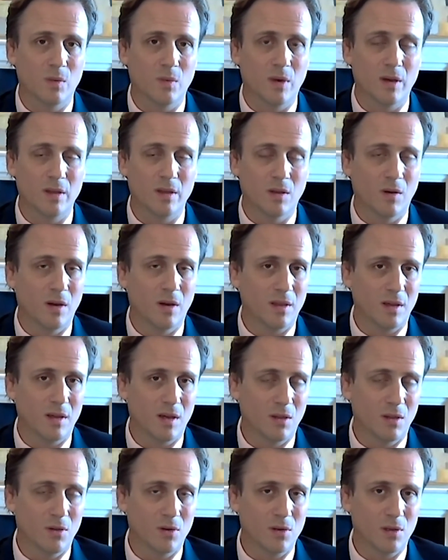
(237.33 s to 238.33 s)
I think
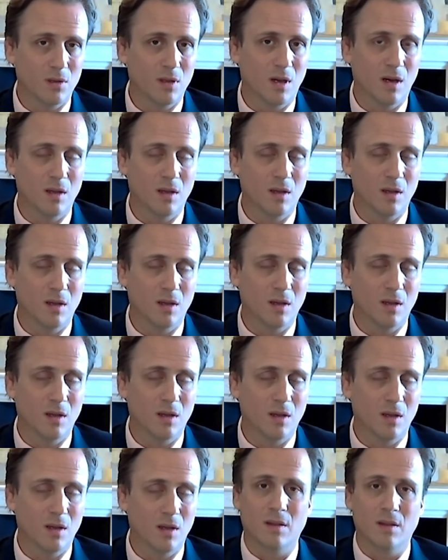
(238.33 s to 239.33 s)
I learned a lot
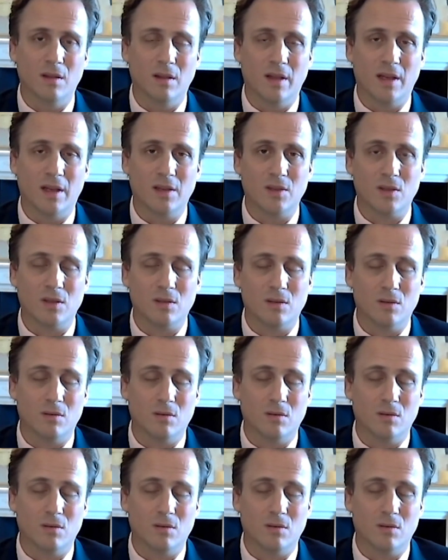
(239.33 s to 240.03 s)
in the last